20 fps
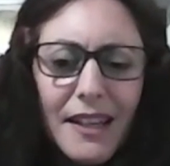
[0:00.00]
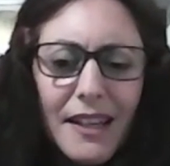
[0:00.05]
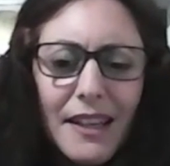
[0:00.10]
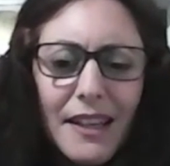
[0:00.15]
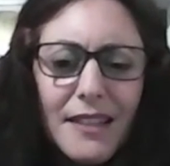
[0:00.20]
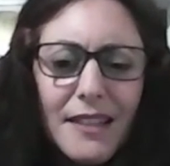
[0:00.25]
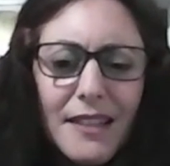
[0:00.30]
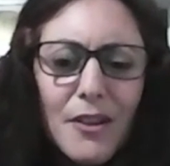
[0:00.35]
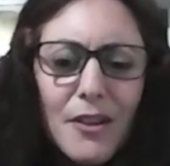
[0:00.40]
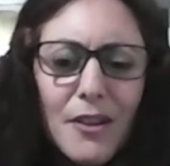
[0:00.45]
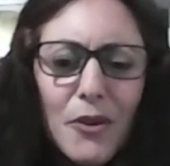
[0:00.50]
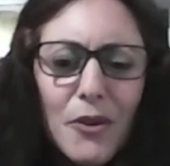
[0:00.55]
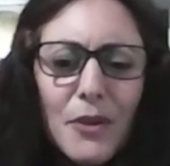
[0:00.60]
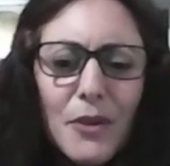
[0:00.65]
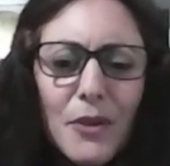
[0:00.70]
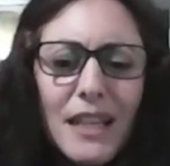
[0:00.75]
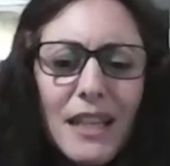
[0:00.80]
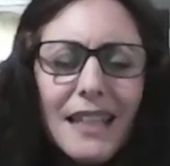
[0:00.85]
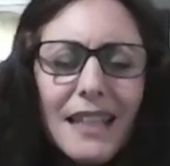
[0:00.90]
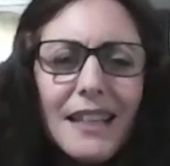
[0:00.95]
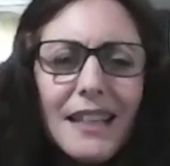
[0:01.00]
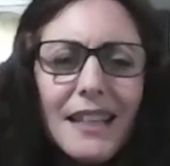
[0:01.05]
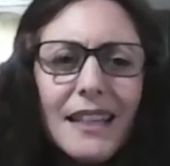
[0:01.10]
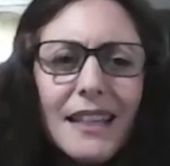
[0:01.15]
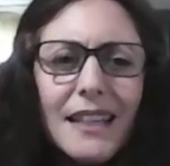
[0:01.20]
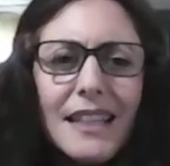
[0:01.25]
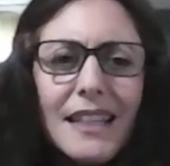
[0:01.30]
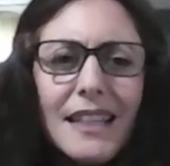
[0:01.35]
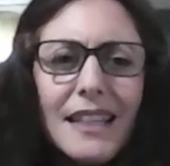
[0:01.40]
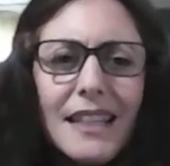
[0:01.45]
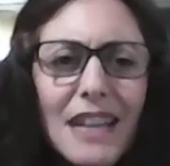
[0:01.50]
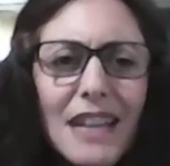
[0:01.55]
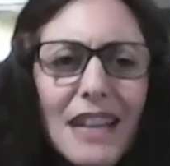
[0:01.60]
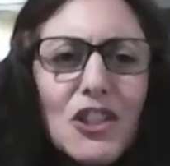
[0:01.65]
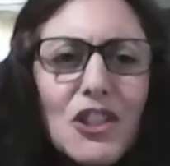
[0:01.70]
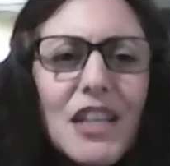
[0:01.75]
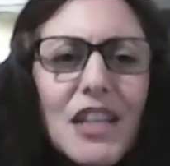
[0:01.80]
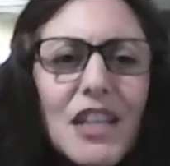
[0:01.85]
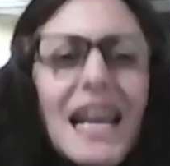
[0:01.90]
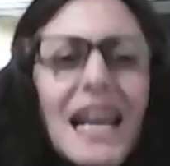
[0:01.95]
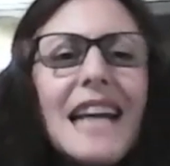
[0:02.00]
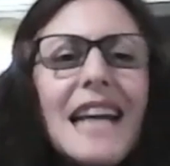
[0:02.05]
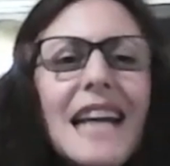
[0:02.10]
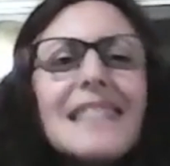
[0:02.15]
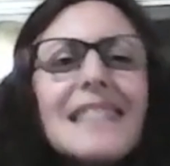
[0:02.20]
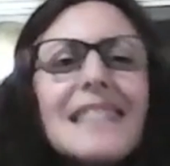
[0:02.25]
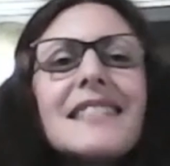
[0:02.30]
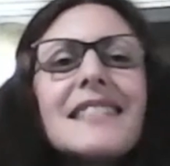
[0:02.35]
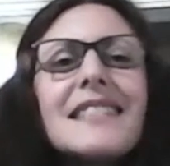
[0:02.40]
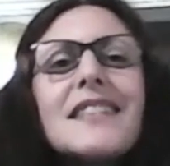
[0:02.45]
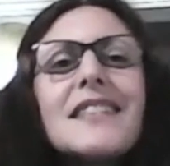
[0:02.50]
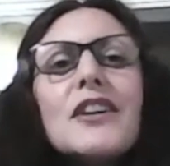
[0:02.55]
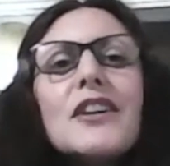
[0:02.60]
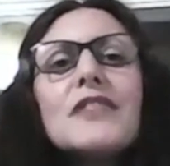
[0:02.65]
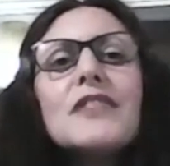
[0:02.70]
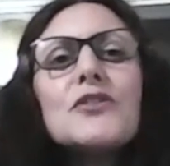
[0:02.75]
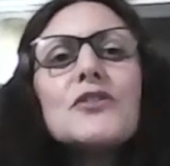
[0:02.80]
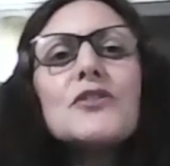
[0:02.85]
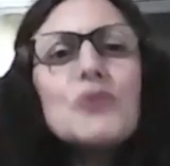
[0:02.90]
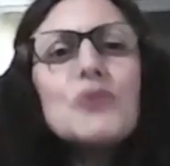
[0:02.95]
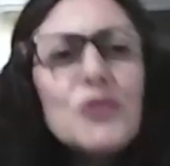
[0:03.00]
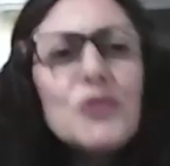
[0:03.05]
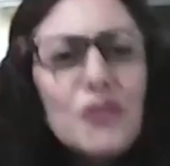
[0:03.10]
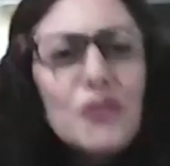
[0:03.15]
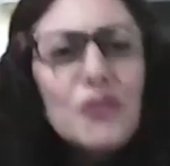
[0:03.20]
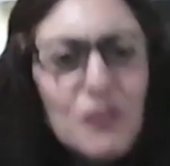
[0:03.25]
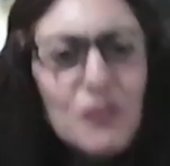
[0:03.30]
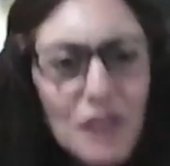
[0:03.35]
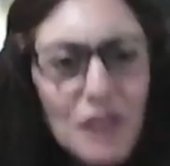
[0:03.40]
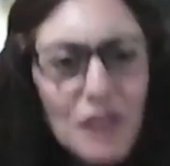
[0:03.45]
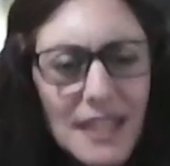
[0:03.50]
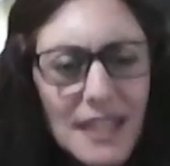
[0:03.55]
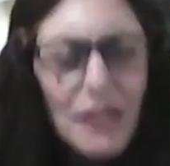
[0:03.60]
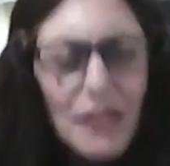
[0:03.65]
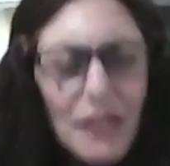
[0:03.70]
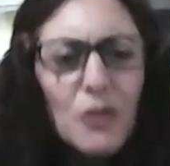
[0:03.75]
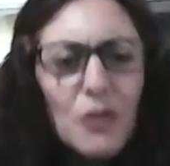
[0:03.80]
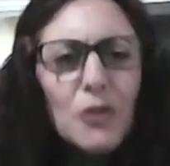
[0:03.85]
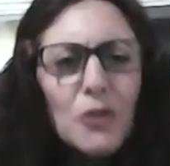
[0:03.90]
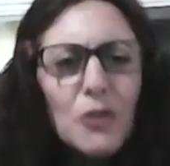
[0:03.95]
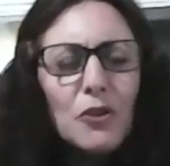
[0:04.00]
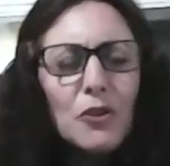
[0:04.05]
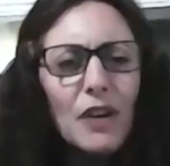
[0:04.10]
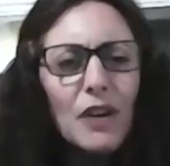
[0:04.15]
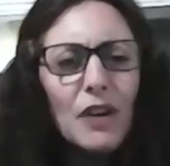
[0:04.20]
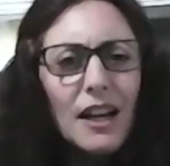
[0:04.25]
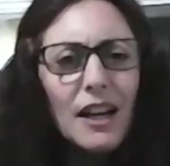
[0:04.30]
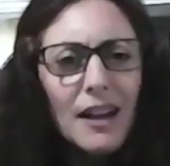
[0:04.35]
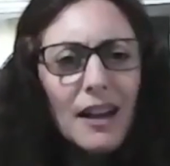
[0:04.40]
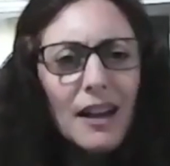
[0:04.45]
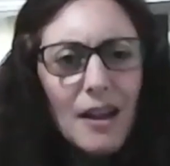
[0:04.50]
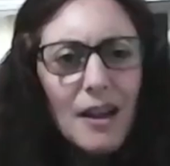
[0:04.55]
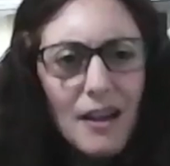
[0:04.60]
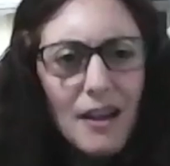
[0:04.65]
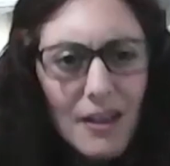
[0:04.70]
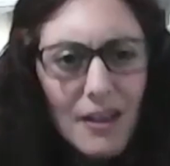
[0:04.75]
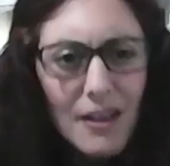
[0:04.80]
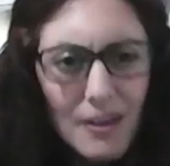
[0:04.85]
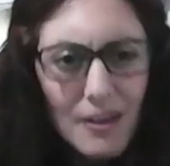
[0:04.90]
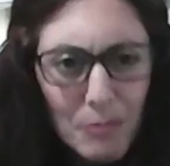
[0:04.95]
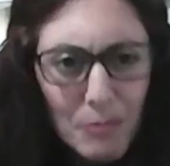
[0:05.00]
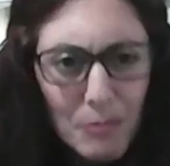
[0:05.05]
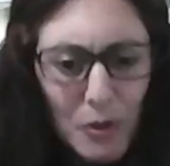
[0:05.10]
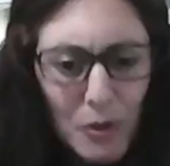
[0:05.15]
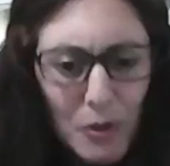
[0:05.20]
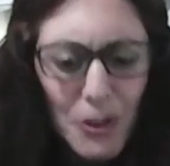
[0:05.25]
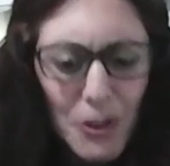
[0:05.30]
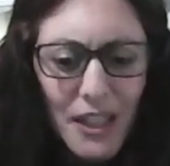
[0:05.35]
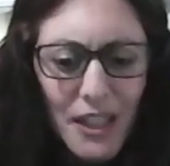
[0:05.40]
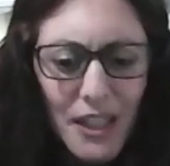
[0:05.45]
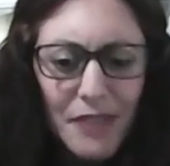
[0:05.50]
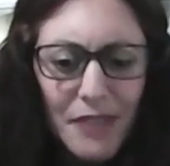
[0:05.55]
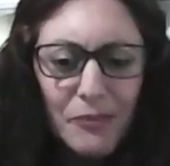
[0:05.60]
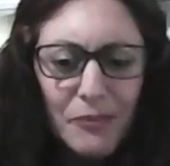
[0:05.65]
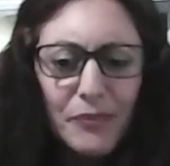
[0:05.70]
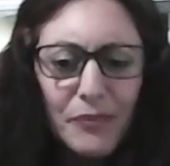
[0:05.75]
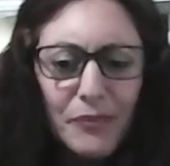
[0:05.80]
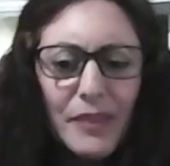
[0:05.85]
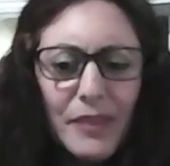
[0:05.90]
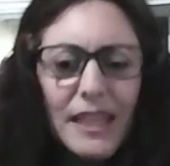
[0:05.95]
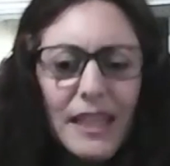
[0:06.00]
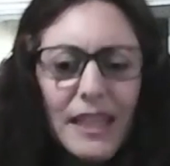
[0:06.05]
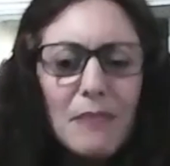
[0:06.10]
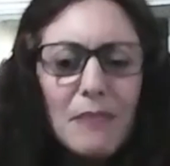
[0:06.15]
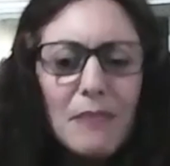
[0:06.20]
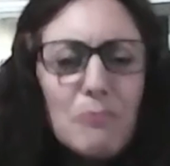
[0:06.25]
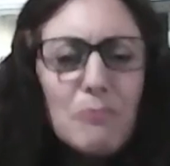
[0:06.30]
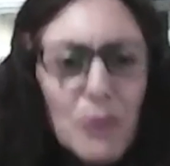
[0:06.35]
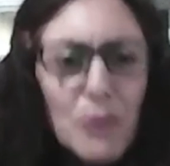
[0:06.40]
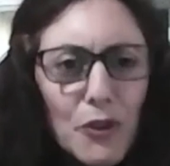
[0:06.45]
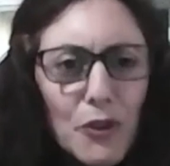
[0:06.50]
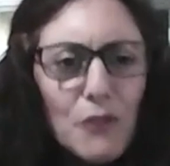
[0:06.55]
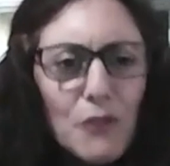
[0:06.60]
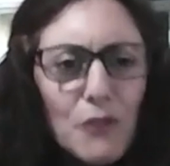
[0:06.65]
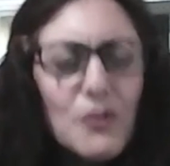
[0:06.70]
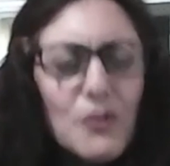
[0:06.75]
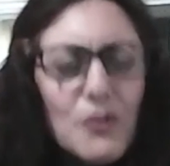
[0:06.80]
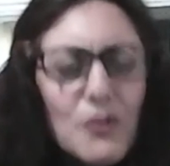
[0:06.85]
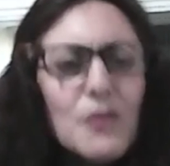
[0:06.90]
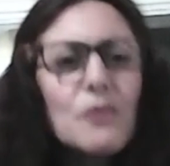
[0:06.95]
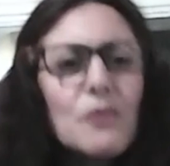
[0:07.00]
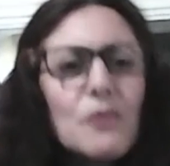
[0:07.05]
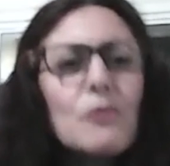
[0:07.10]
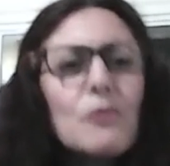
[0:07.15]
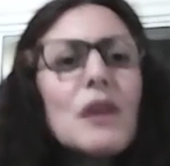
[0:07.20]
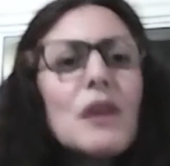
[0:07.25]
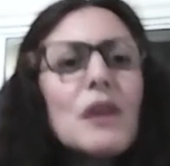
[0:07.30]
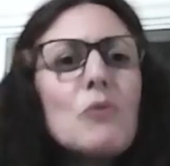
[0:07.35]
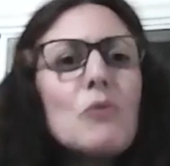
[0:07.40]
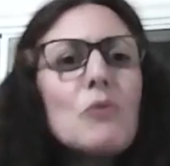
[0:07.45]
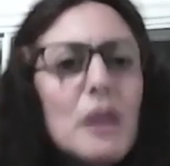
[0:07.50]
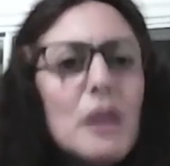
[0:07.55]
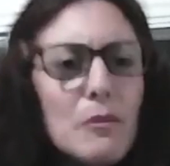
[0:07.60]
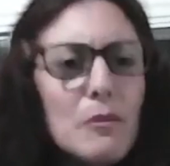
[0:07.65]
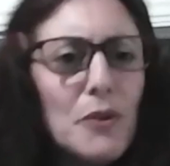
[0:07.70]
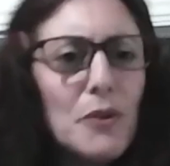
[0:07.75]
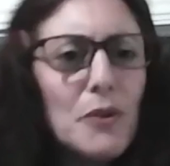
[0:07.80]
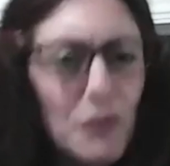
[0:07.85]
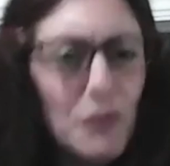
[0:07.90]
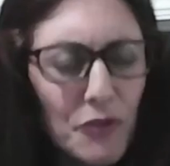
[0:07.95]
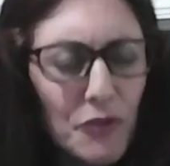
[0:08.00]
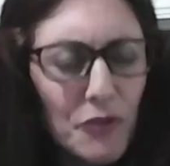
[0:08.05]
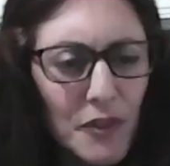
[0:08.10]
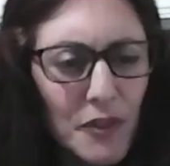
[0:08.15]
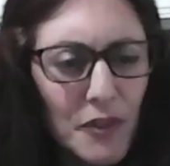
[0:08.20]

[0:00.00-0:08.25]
So it's actually exercised through the physical body. It moves when we move.